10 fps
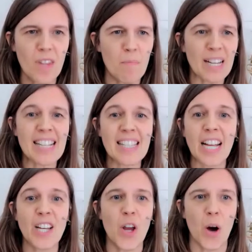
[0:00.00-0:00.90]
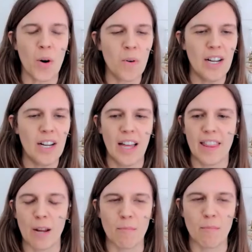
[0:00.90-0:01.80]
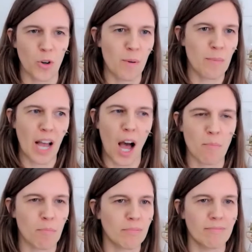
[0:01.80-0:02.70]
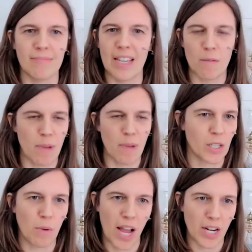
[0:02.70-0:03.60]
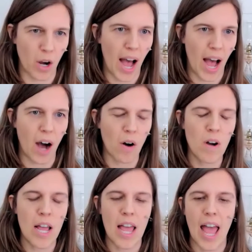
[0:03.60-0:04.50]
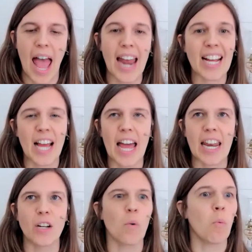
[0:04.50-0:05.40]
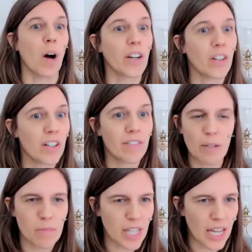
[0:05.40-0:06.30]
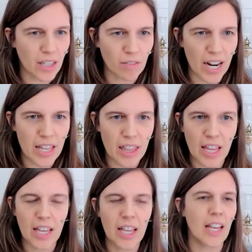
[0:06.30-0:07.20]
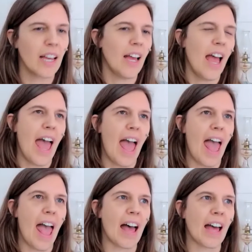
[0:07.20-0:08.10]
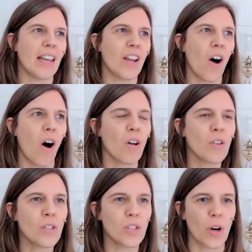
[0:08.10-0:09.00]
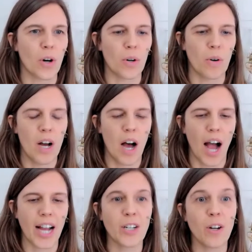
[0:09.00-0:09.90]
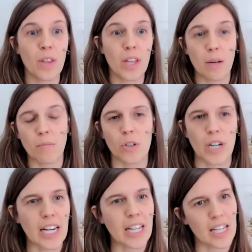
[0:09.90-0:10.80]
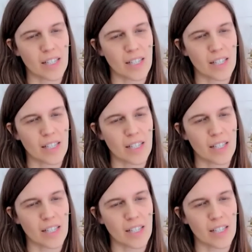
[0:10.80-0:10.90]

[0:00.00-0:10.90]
because I know that I'm showing up in the best way I know how and I and I don't wonder if I'm saying the right thing. And also, I know that I'm creating this